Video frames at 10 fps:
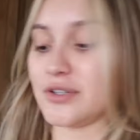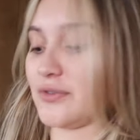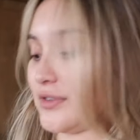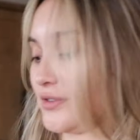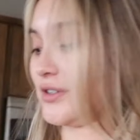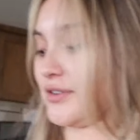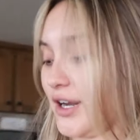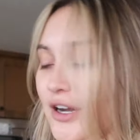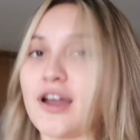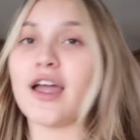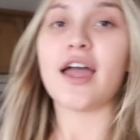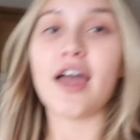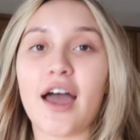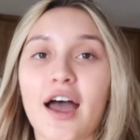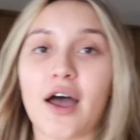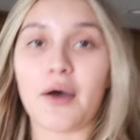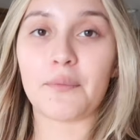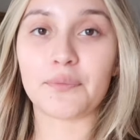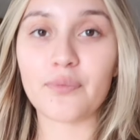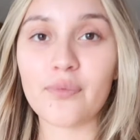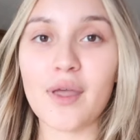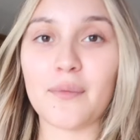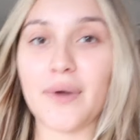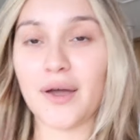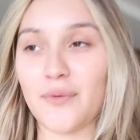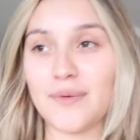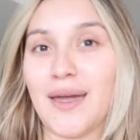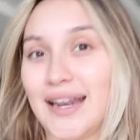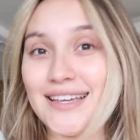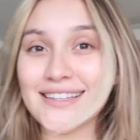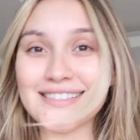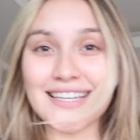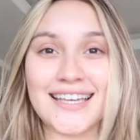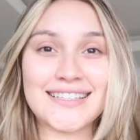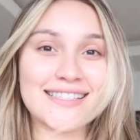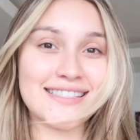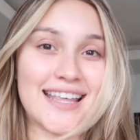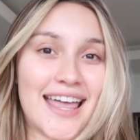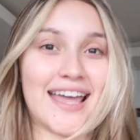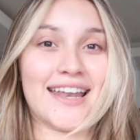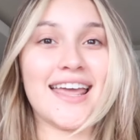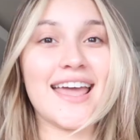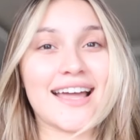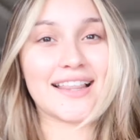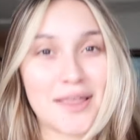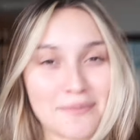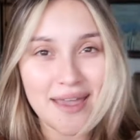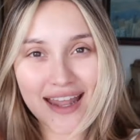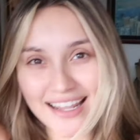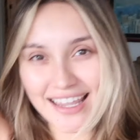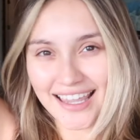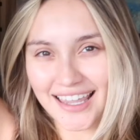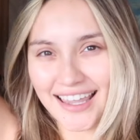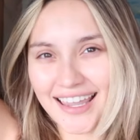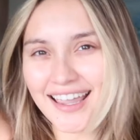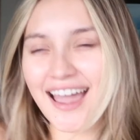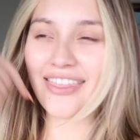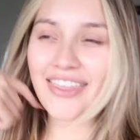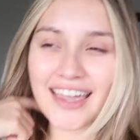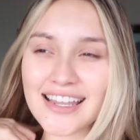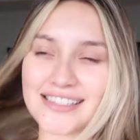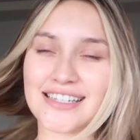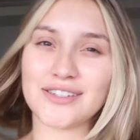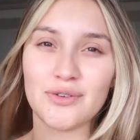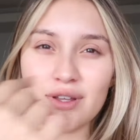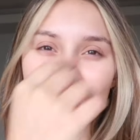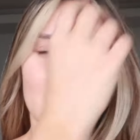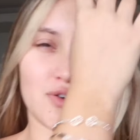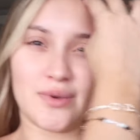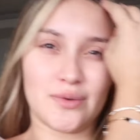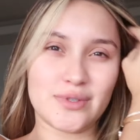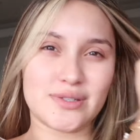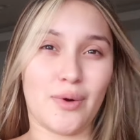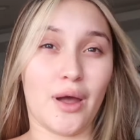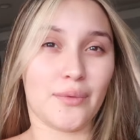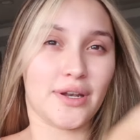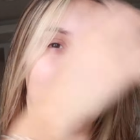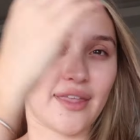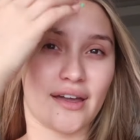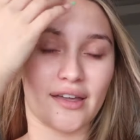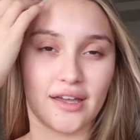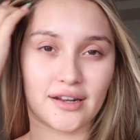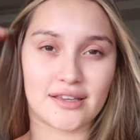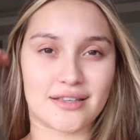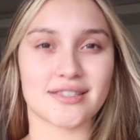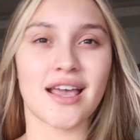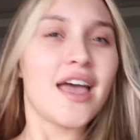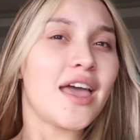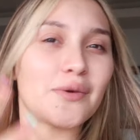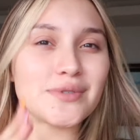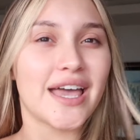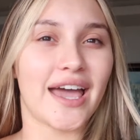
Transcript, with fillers: don't don't um but we made it to san clemente think i did do an intro but it was probably not that good because it was a